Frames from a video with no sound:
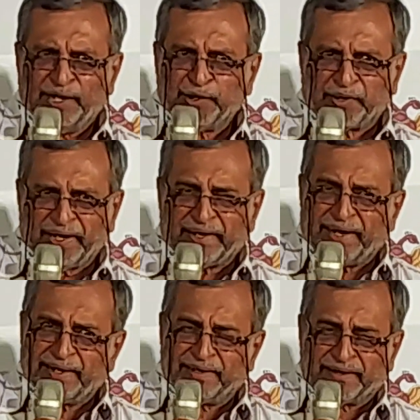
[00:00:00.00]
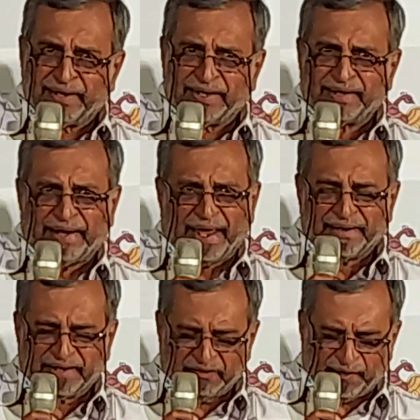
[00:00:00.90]
to create, then it created
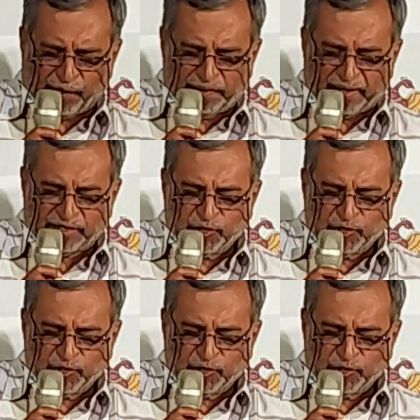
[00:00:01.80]
narrative and all that.